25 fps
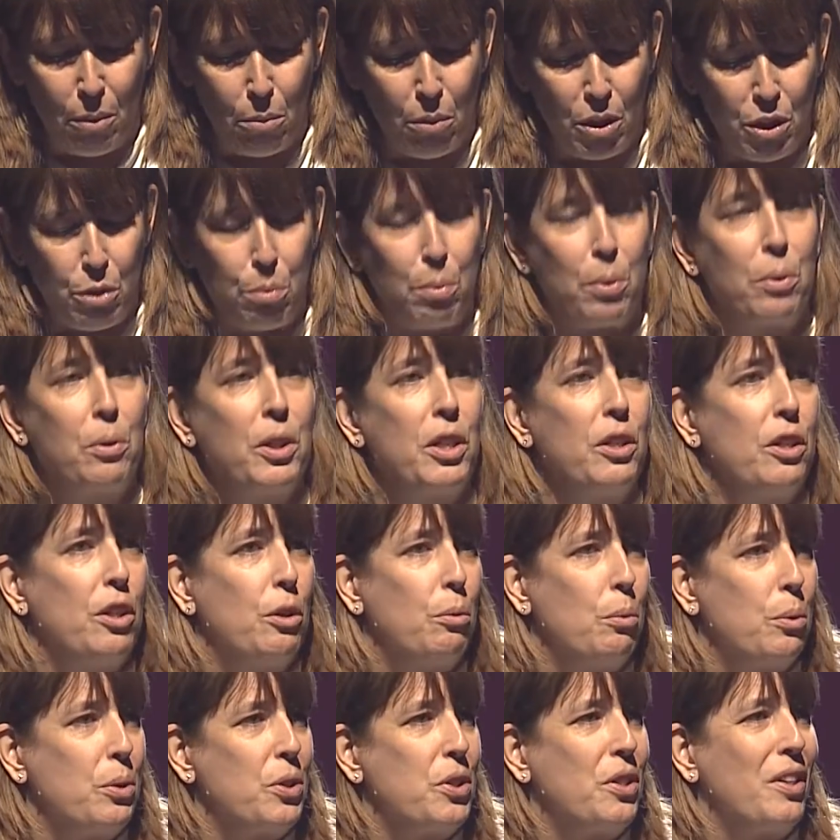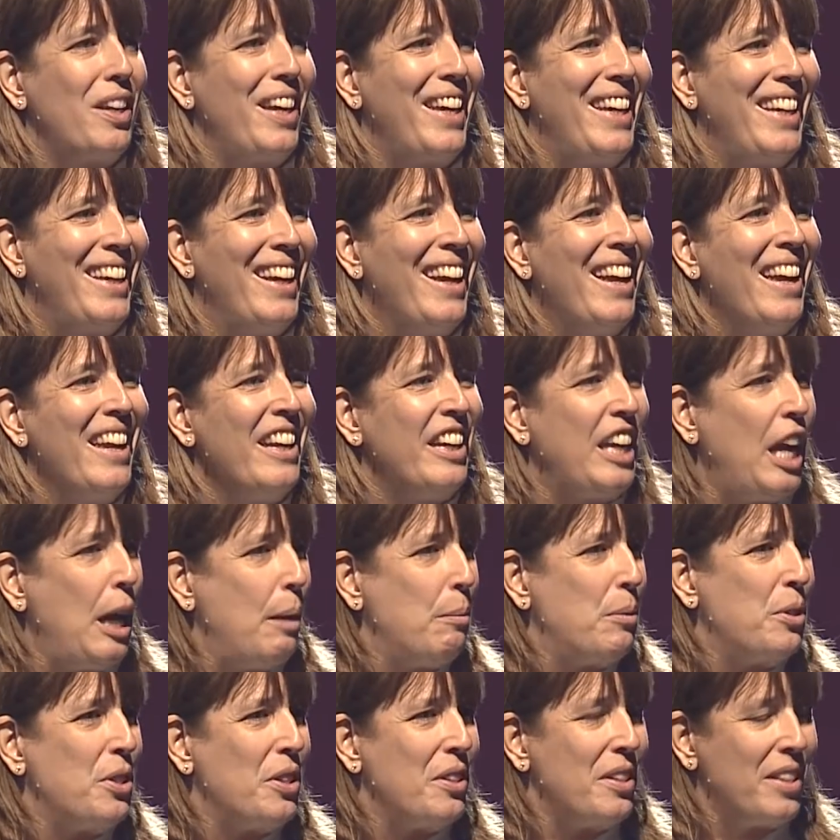which will, you will see
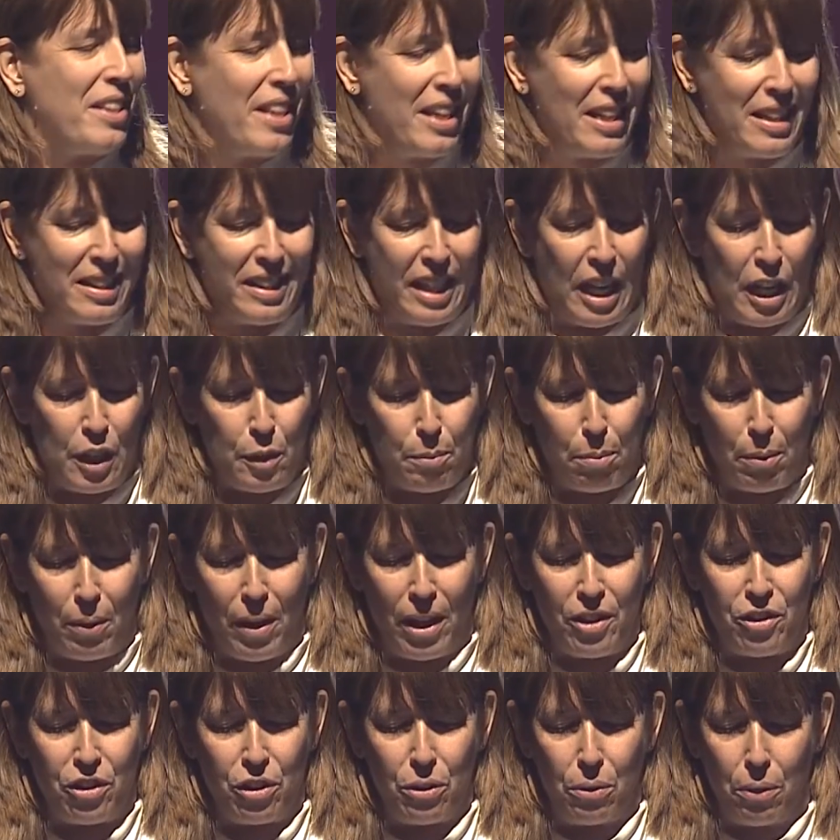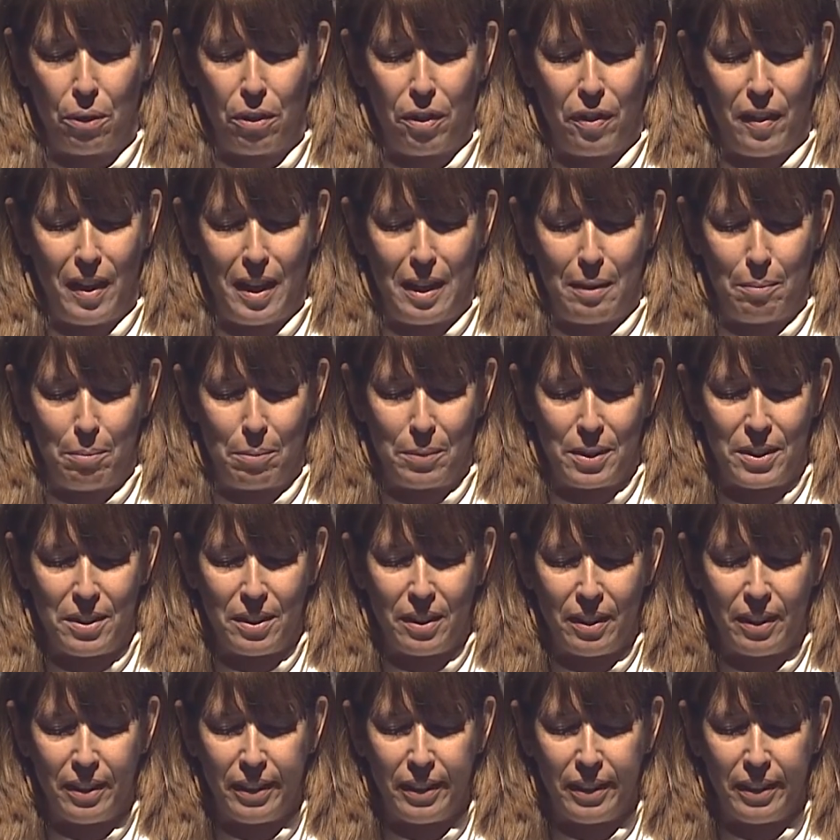captures these aspirational themes.